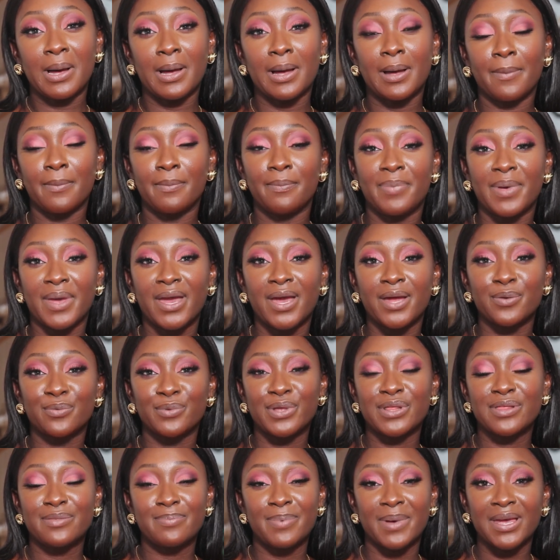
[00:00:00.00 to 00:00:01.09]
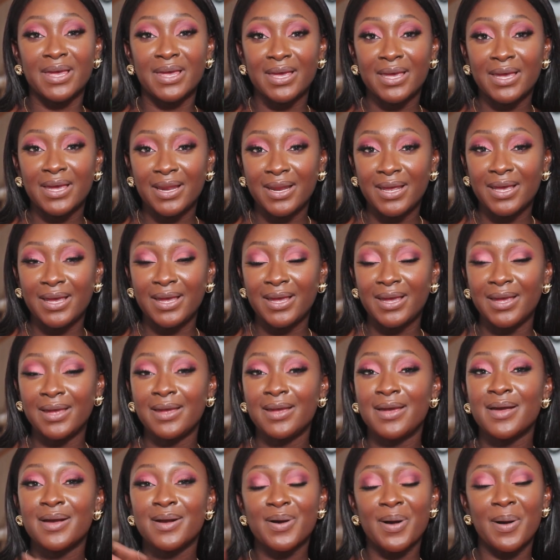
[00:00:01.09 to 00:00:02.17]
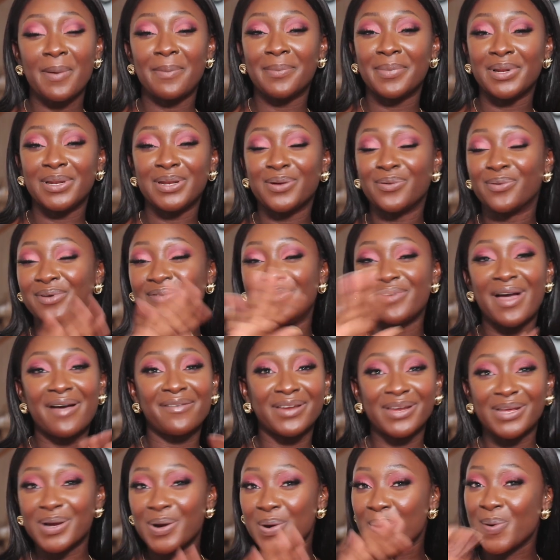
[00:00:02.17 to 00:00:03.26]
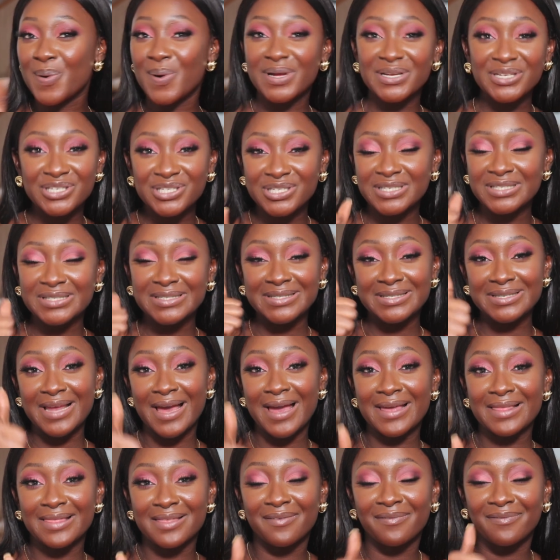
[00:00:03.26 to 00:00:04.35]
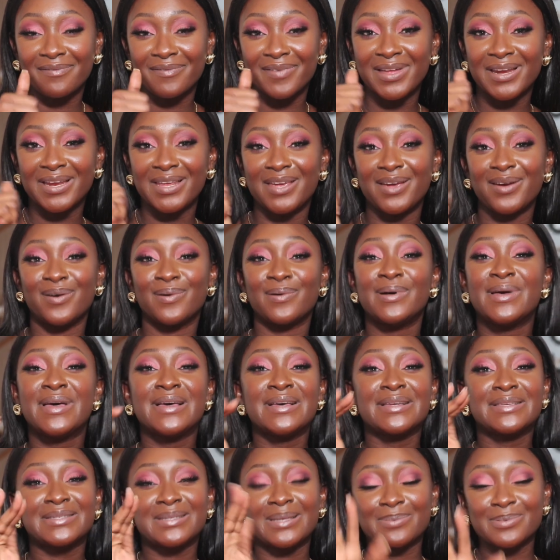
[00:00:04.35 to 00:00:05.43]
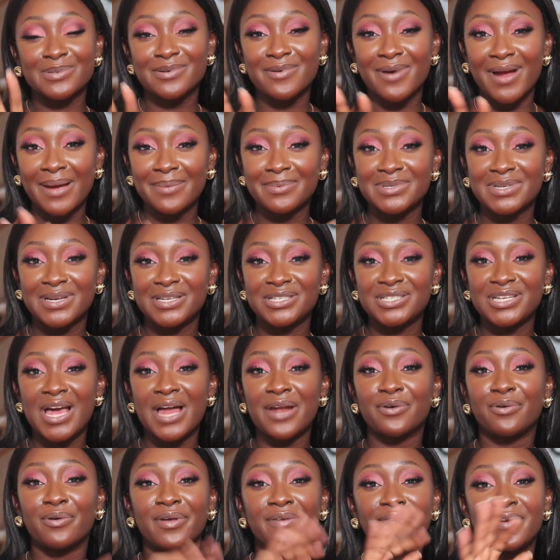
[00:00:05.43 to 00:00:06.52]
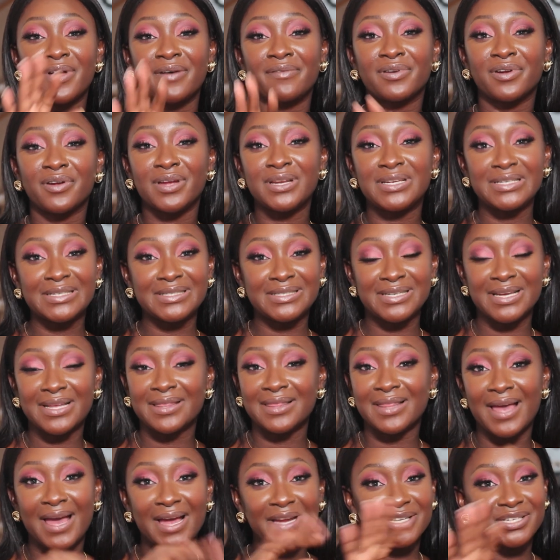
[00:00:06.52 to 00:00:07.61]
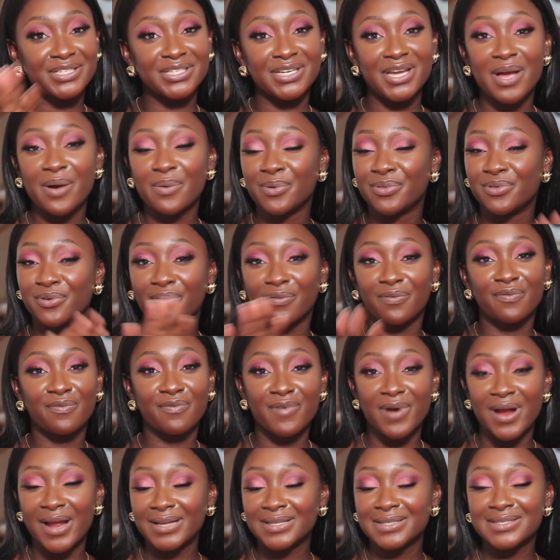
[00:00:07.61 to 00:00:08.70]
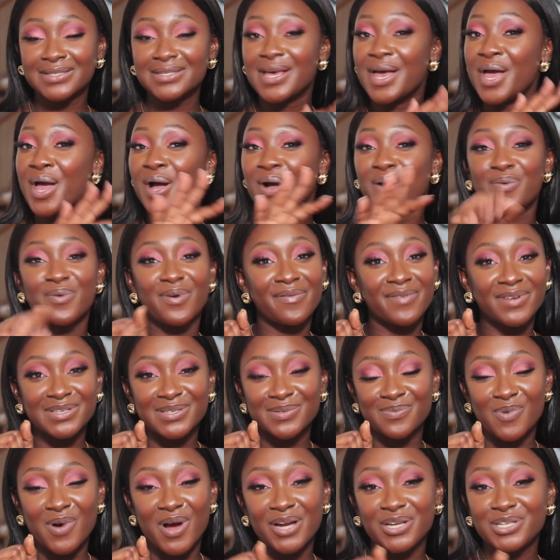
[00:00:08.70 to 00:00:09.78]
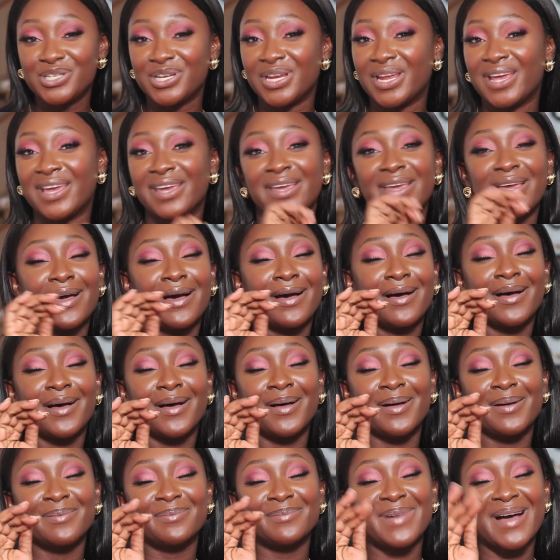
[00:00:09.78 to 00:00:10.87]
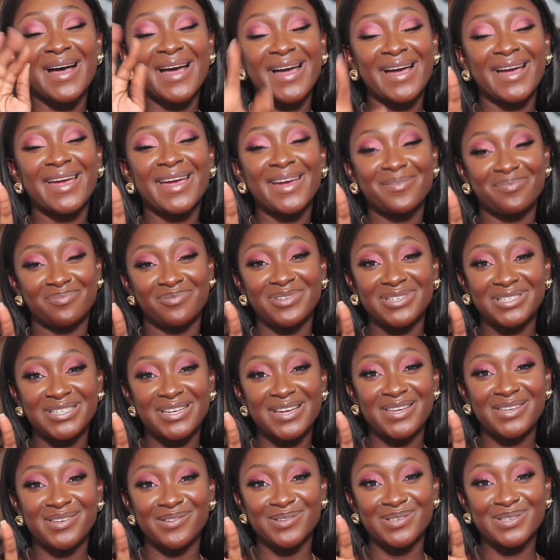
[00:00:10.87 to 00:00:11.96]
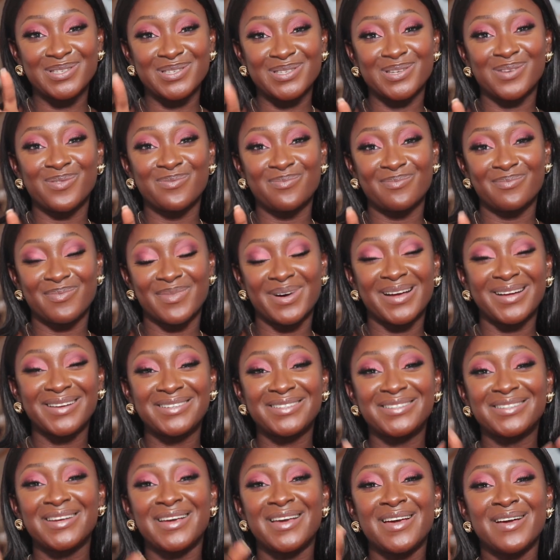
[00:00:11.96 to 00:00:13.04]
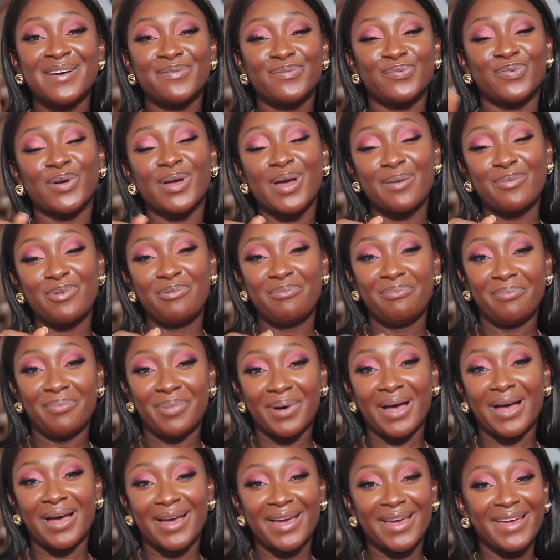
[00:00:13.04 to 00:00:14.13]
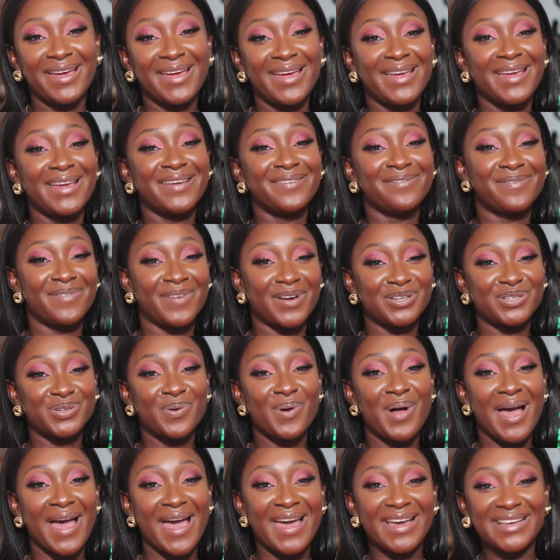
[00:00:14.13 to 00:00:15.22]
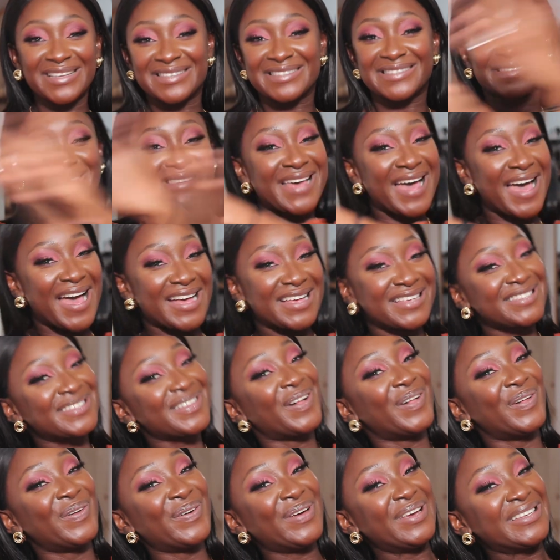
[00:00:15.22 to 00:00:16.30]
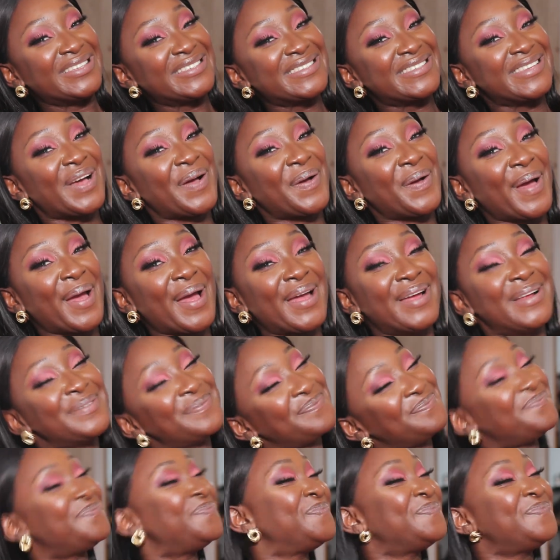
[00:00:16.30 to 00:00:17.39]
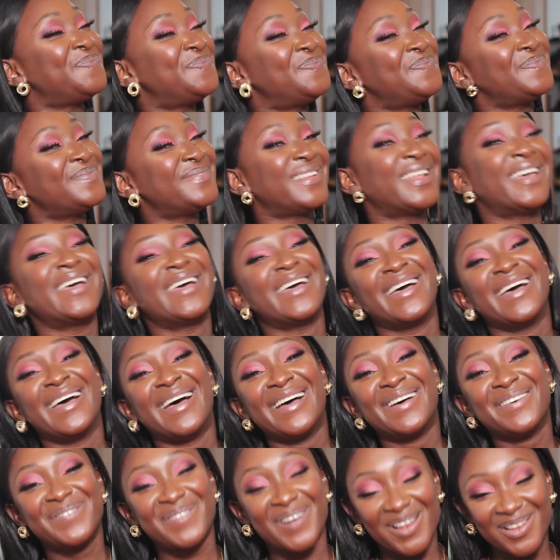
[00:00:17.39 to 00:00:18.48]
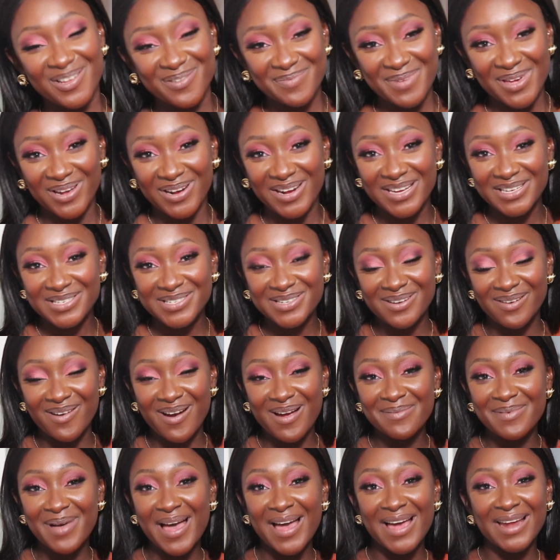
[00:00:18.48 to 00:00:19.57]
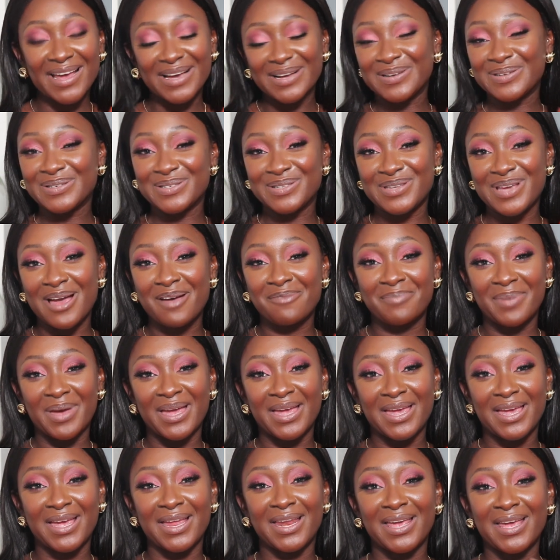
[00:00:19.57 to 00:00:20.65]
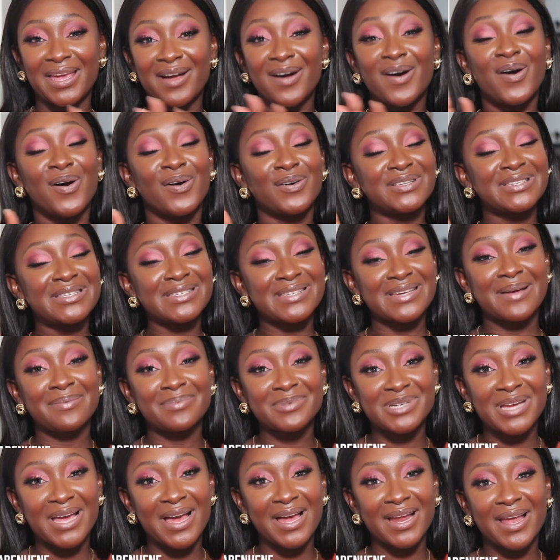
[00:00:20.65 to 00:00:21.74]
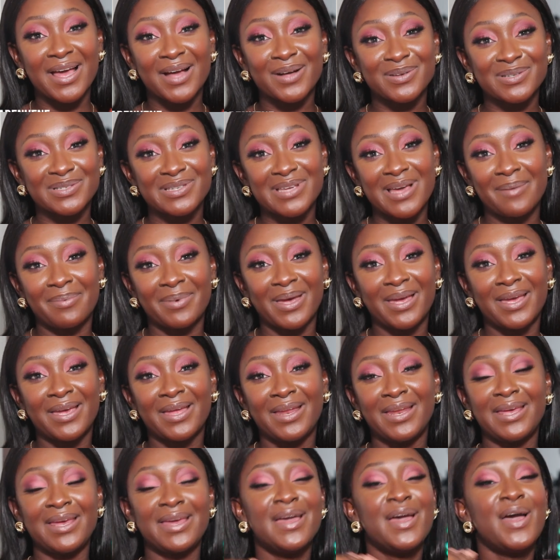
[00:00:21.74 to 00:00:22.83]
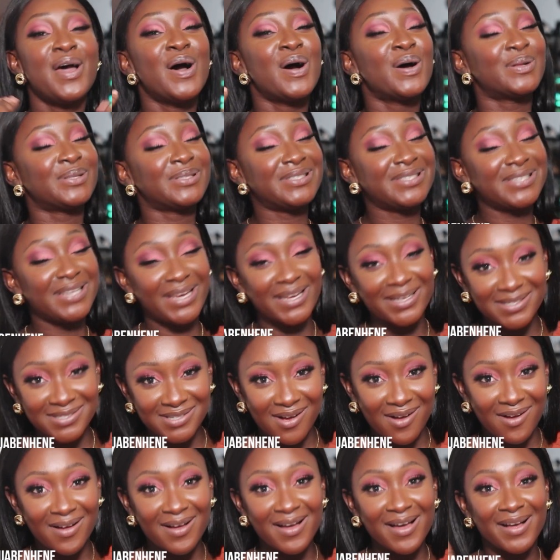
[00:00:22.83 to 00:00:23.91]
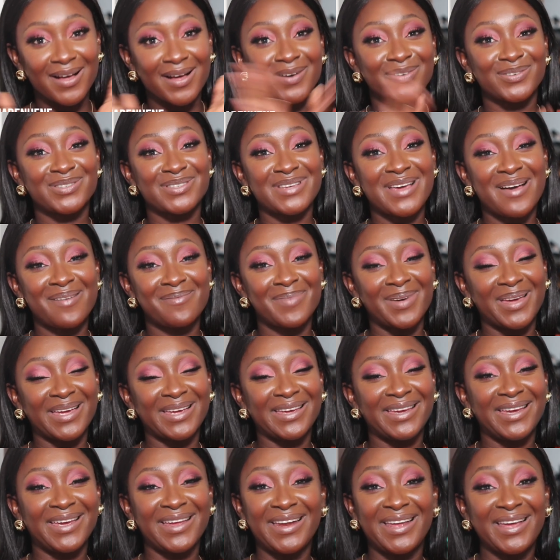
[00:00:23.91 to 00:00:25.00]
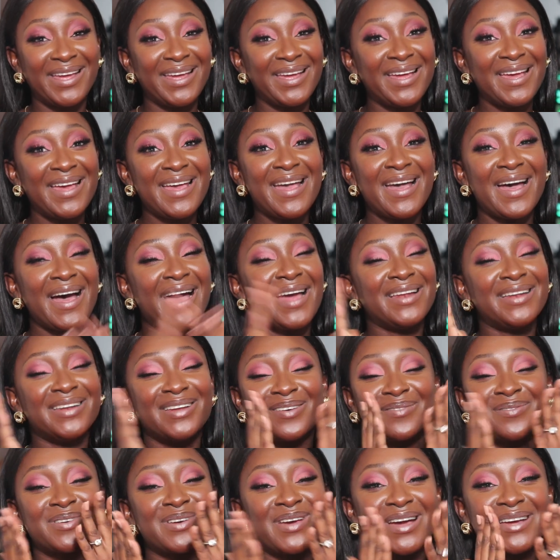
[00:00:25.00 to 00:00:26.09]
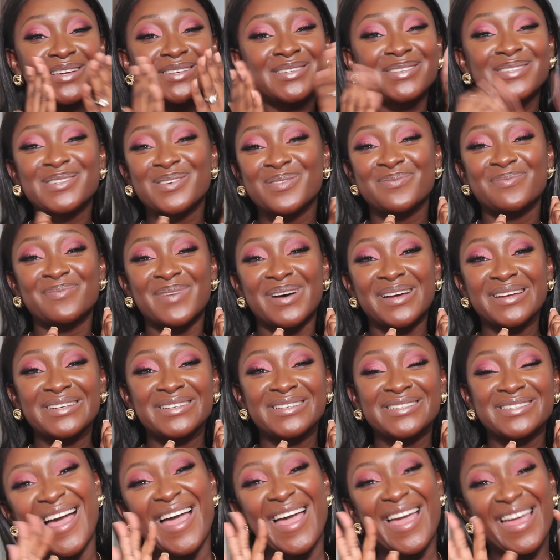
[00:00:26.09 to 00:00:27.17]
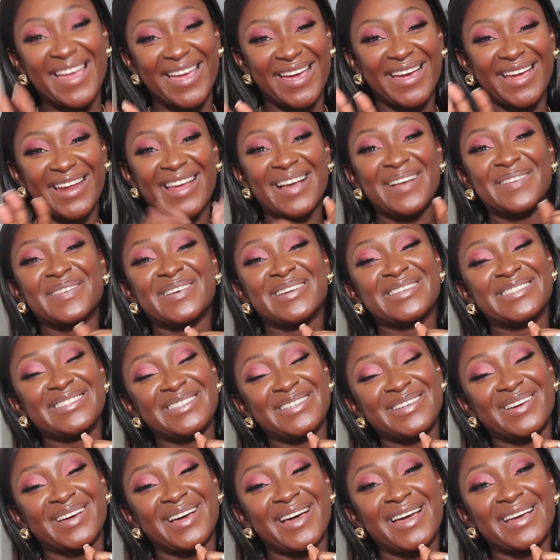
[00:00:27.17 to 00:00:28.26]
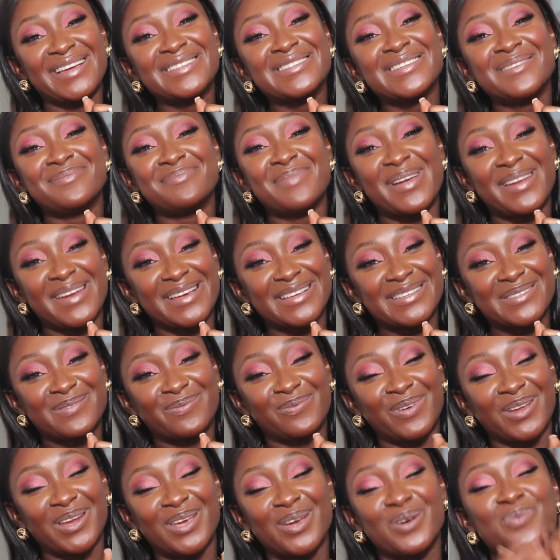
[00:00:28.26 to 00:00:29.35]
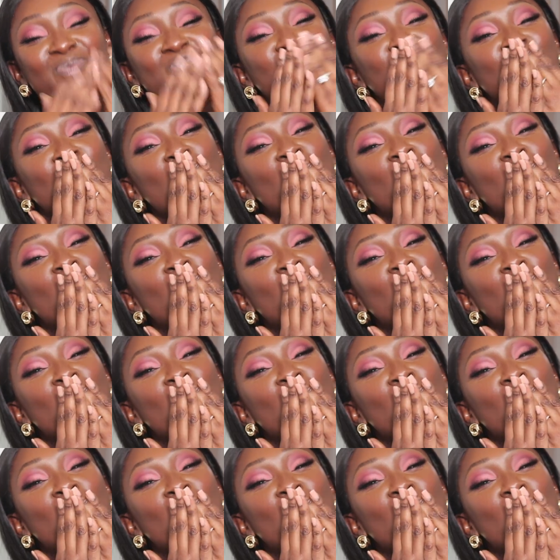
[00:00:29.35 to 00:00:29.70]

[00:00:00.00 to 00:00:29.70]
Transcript: um, Bed with Behini. Comment below if you have any questions, like the video, subscribe to the channel if you haven't already done that, share with your friends, whoever is watching. um, I appreciate you so much for coming by. Virtual hacks as always, okay? Follow me on Instagram at Akosua Benhene, on Snapchat Akosua Benhene, on TikTok Akosua Benhene. I love you guys so much, and I'm gonna see you guys in my next video.